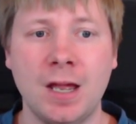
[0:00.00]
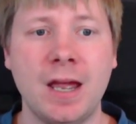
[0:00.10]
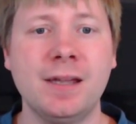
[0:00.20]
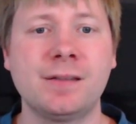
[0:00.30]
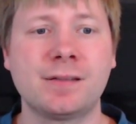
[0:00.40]

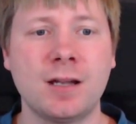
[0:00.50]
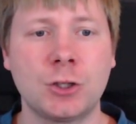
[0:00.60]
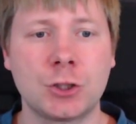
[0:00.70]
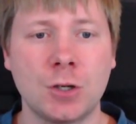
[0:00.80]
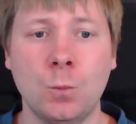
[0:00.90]
As
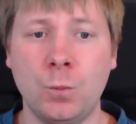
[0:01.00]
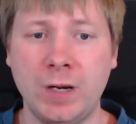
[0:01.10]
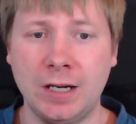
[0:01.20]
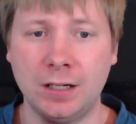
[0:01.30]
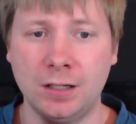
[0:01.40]
such,
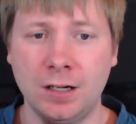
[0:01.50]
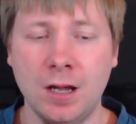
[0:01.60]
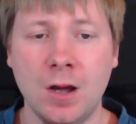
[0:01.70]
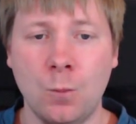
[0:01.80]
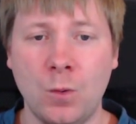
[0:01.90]
Weedle
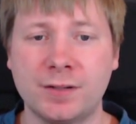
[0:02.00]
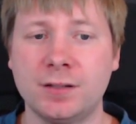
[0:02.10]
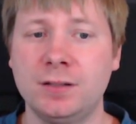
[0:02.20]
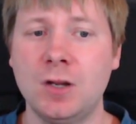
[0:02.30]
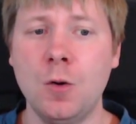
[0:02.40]
was
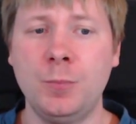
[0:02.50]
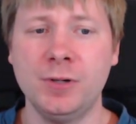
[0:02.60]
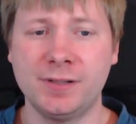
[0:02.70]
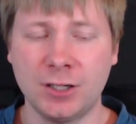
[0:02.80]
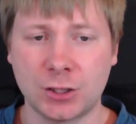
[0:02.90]
in no
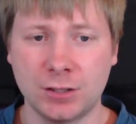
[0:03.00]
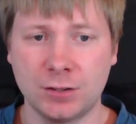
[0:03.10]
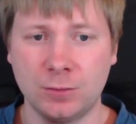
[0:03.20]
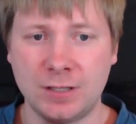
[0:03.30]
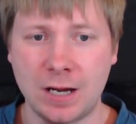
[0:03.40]
position
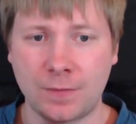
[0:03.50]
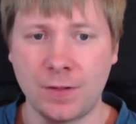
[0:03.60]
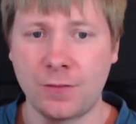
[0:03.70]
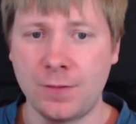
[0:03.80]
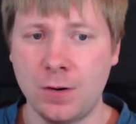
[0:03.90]
to take the
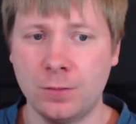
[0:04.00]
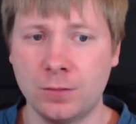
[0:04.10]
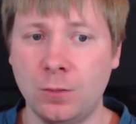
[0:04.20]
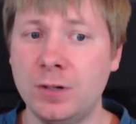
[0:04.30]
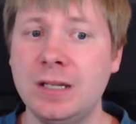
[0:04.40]
throne or